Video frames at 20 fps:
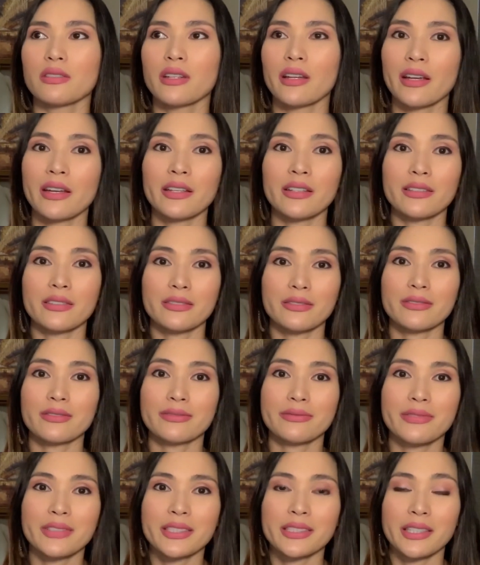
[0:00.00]
hey,
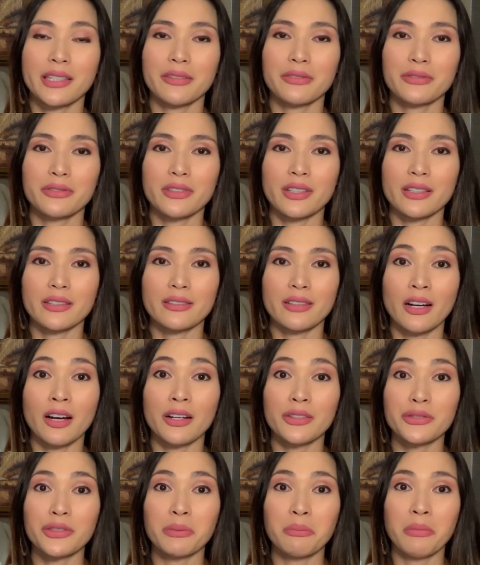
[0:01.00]
saved like
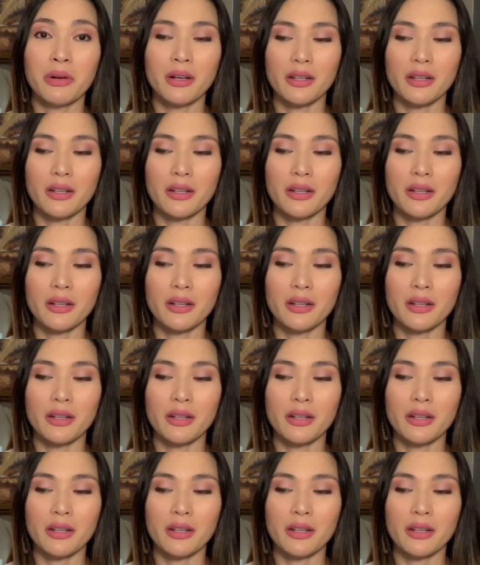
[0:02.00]
$100.